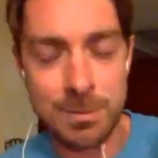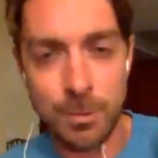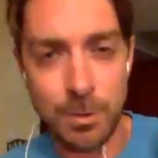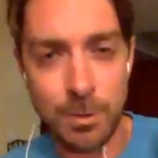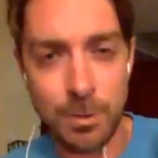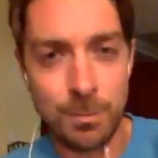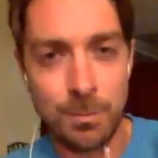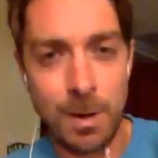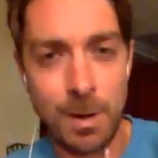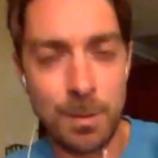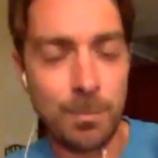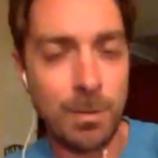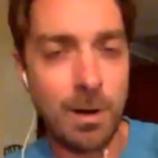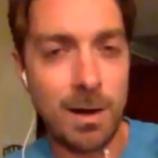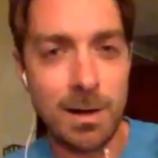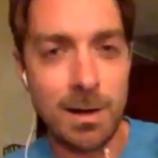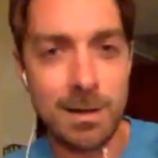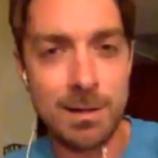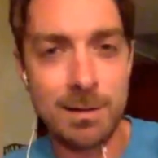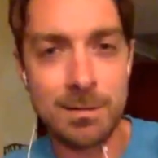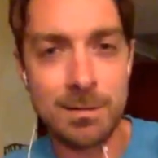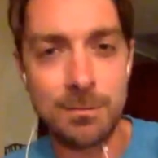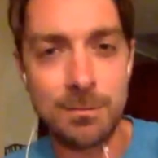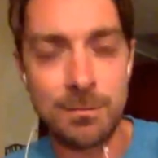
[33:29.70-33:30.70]
where my
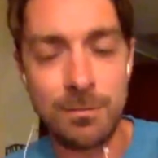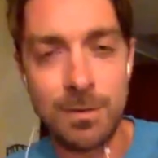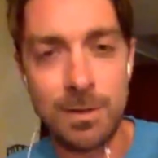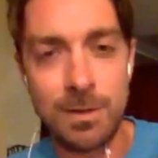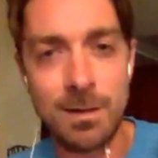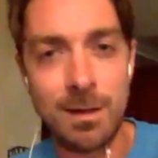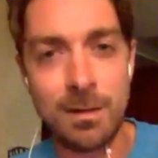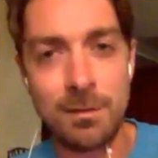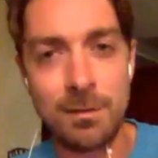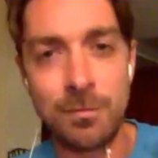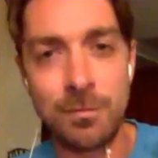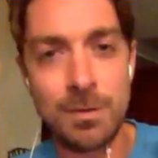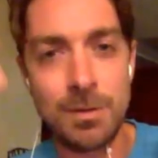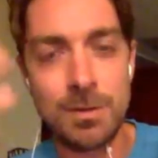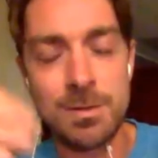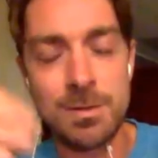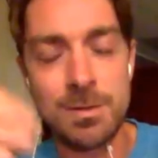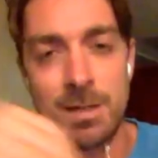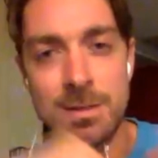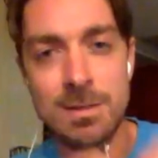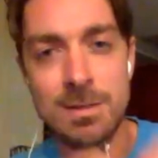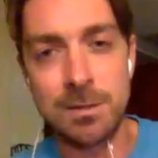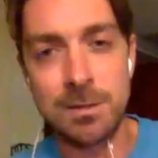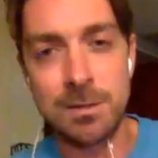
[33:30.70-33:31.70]
brain feels
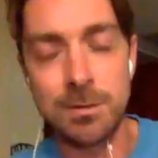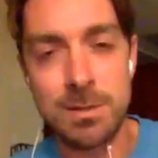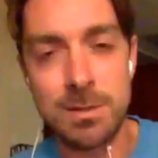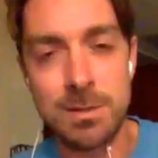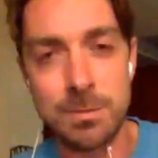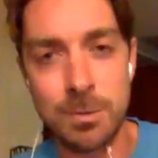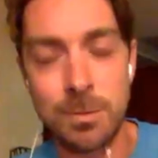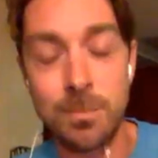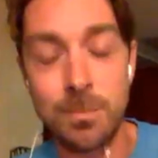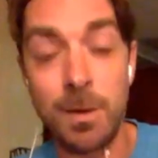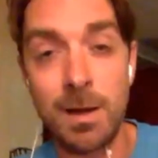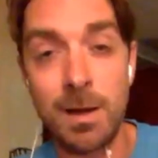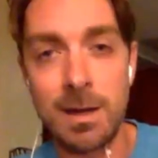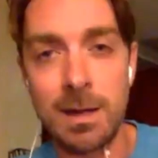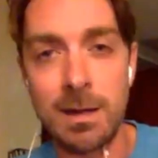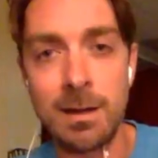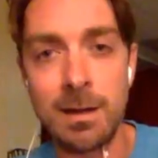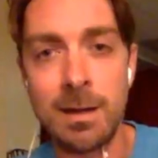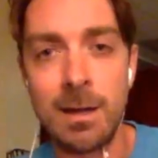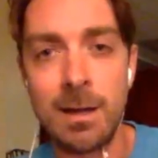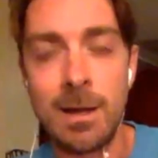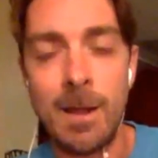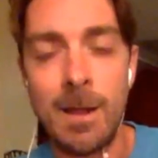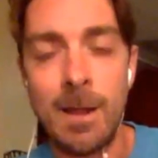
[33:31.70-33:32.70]
like still is with
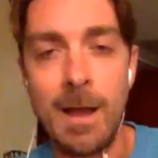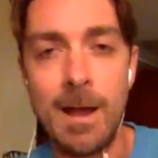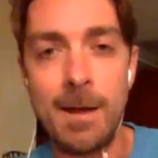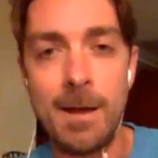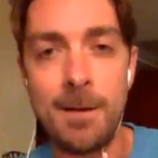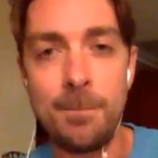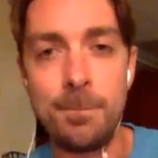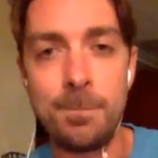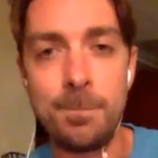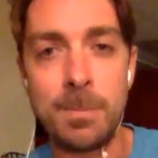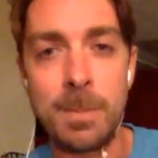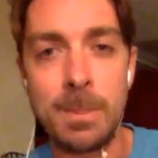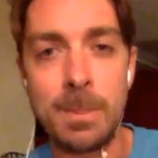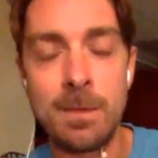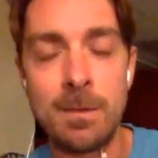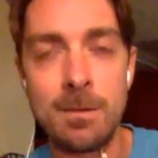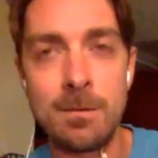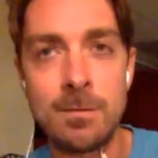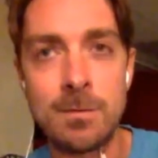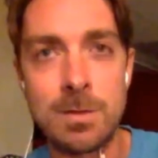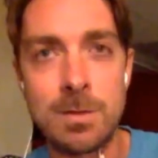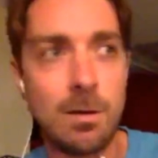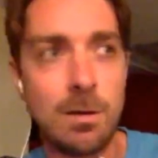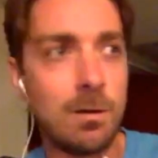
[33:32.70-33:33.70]
money.
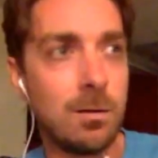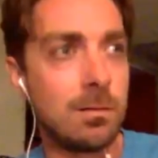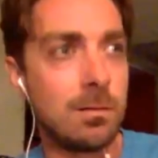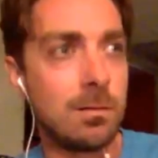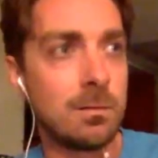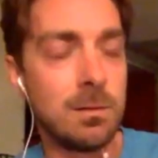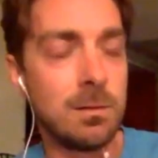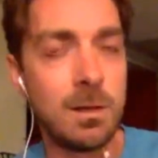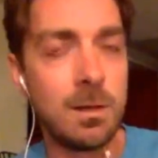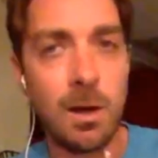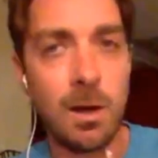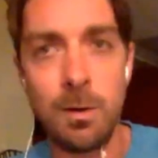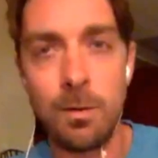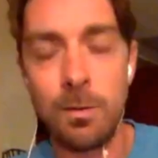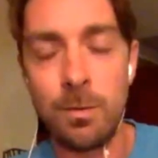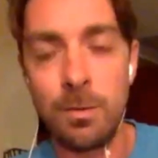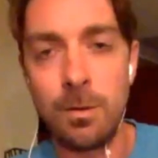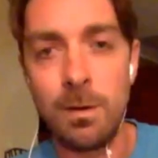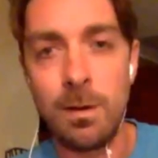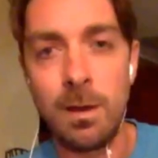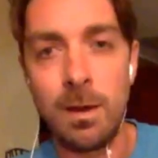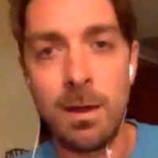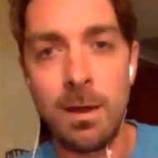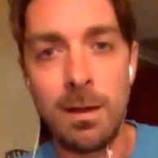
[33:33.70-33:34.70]
So, you know,
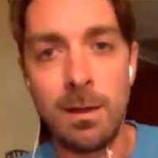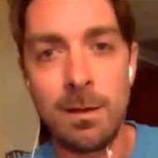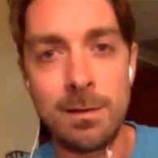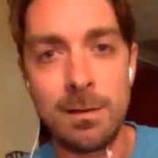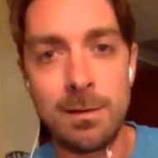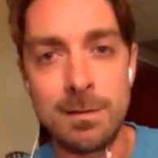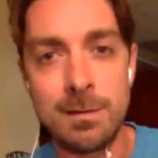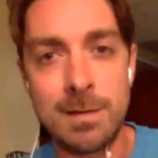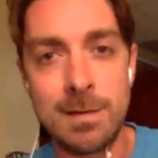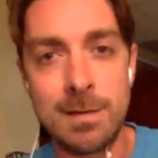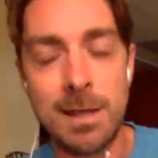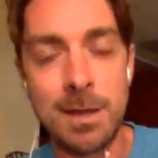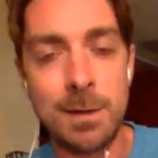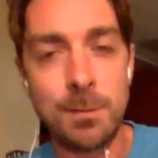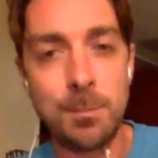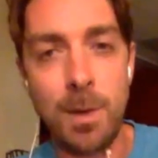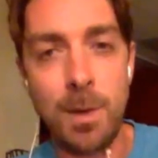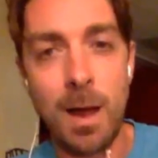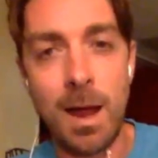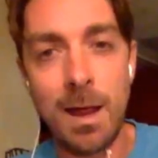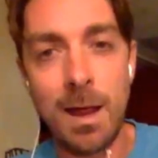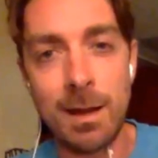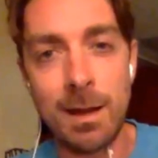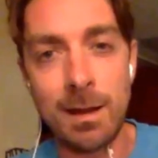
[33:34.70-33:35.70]
taking
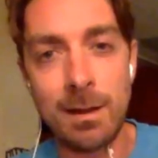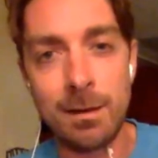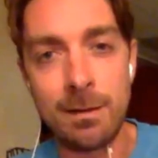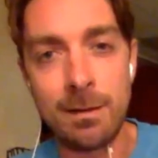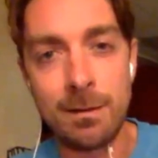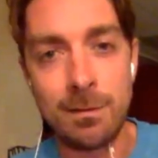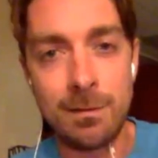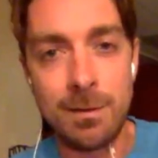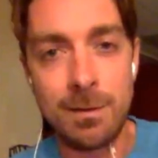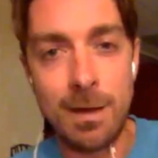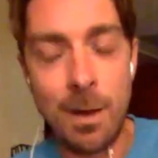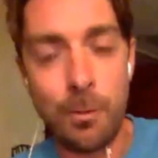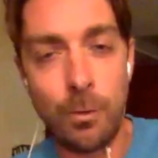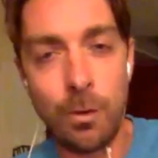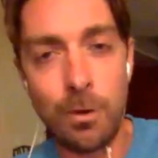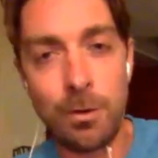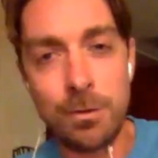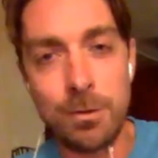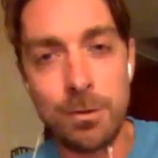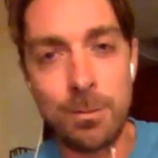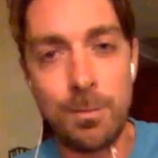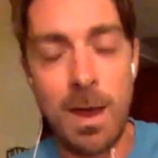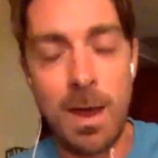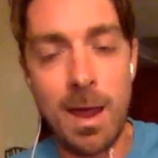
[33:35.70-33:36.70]
my net
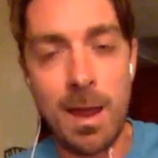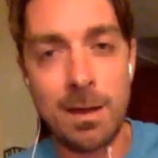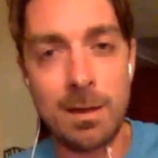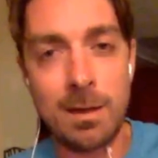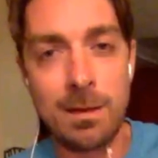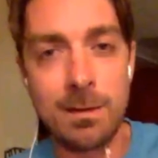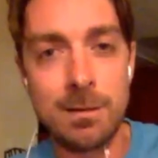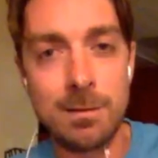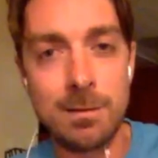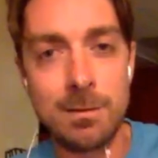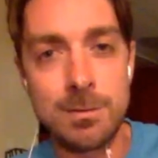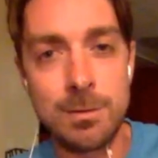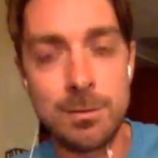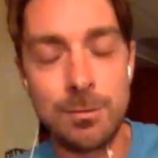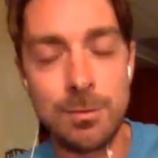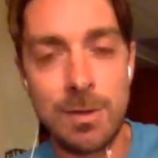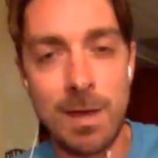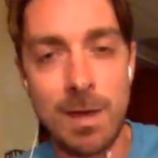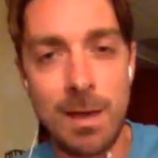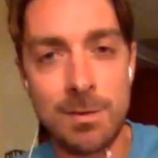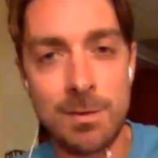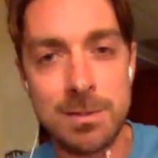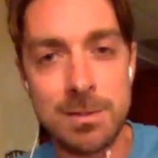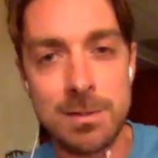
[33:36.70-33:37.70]
worth back in
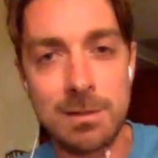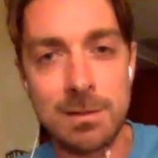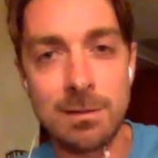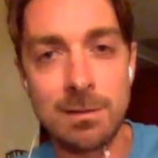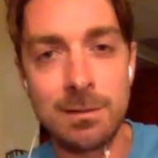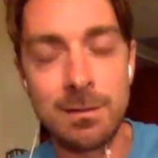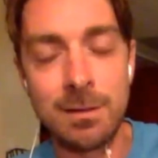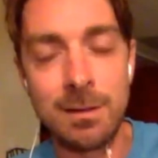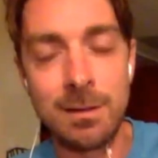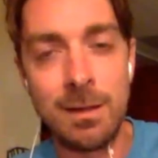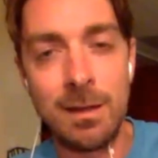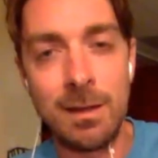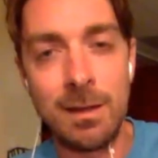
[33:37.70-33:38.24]
2000